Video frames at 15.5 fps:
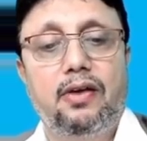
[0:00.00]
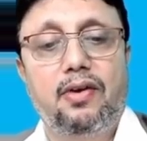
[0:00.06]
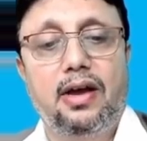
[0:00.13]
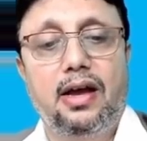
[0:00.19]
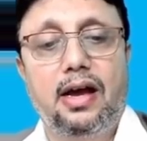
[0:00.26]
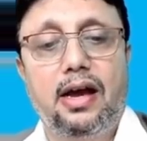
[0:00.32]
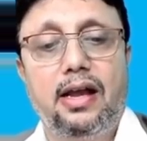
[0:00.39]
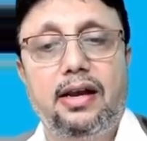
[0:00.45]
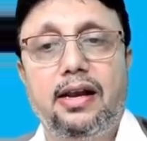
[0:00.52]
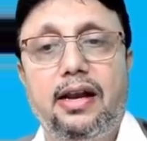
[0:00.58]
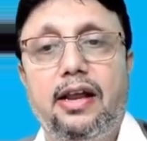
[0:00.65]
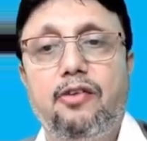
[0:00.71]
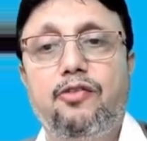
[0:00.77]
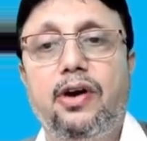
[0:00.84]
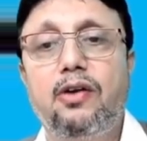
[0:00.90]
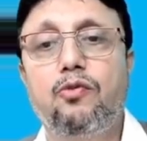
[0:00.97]
Anyway, I'll
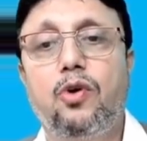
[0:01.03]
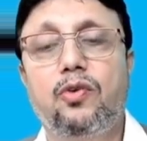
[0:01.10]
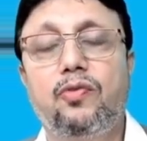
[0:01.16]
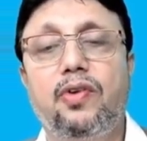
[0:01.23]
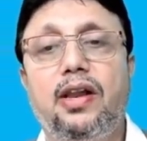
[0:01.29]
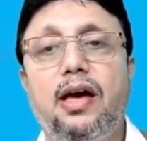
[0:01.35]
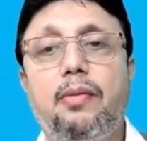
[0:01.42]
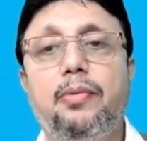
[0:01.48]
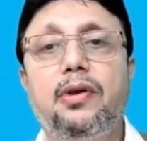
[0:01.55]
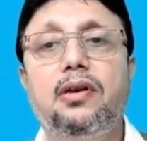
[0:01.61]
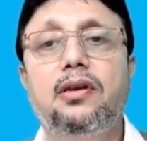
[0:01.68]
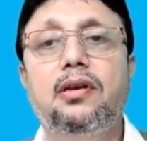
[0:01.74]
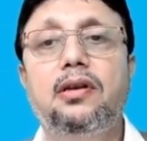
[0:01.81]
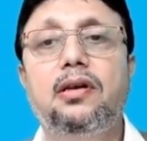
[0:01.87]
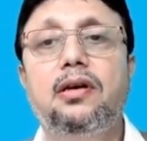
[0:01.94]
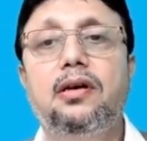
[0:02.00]
clarify what will happen.
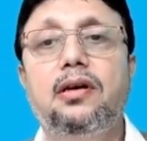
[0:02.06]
